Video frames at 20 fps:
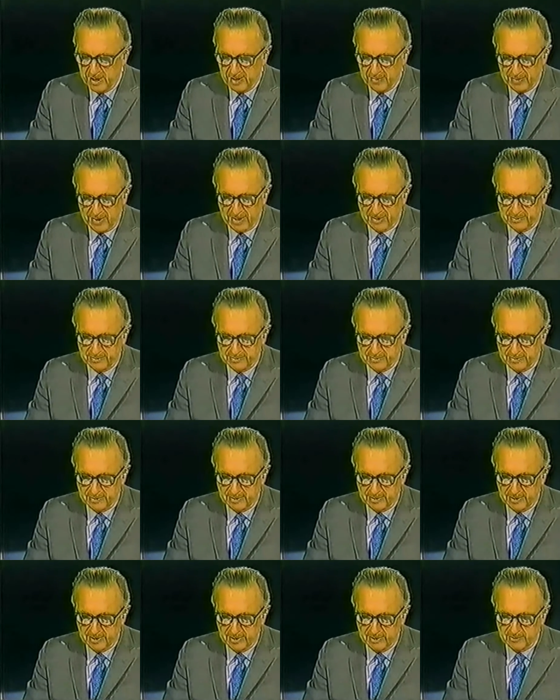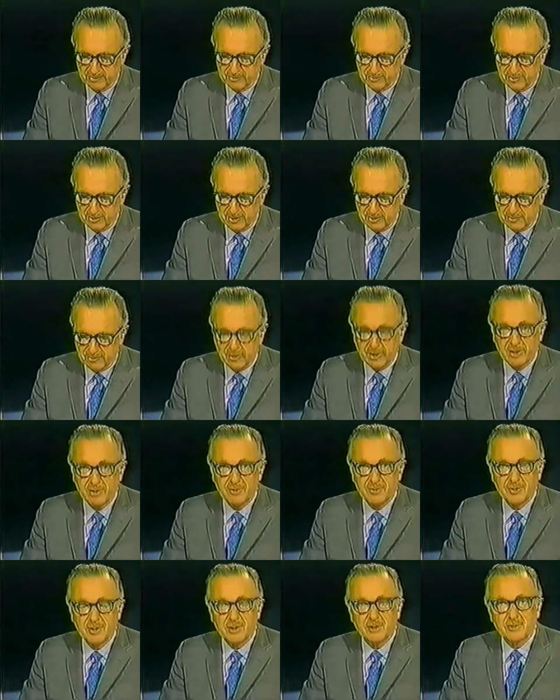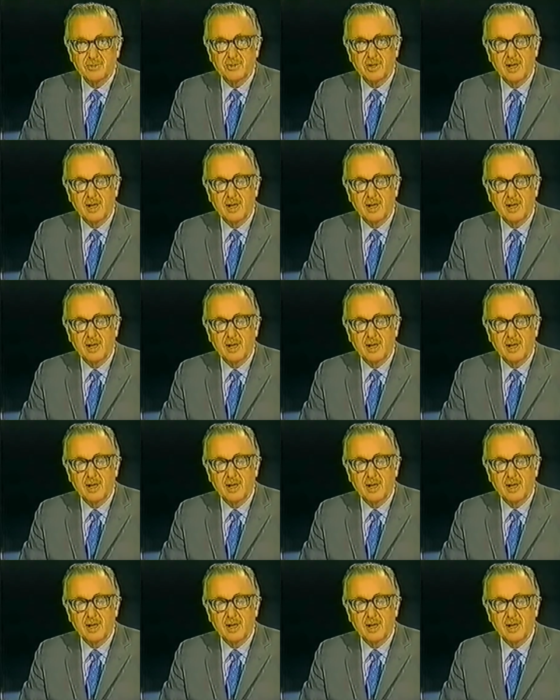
And that is the trick that